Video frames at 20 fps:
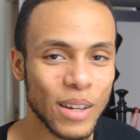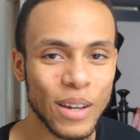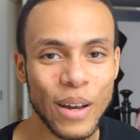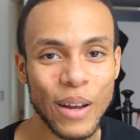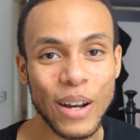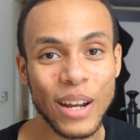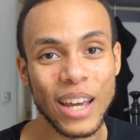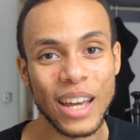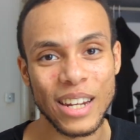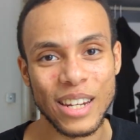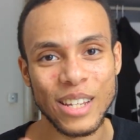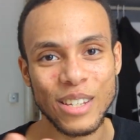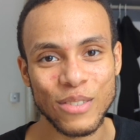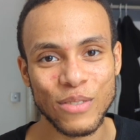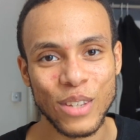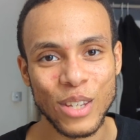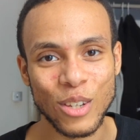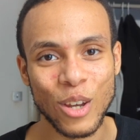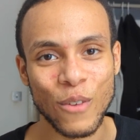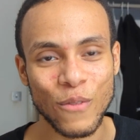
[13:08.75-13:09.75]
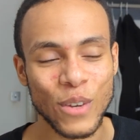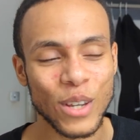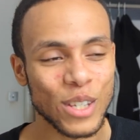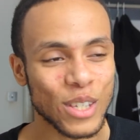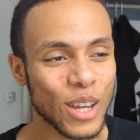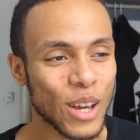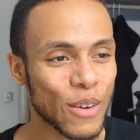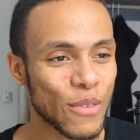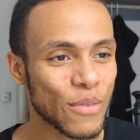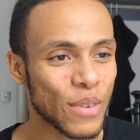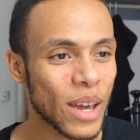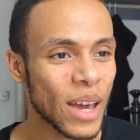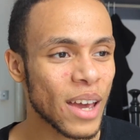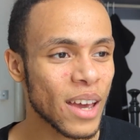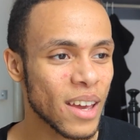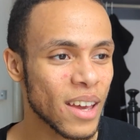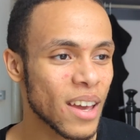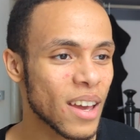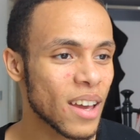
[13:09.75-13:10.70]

and again, these aren't things that are fair,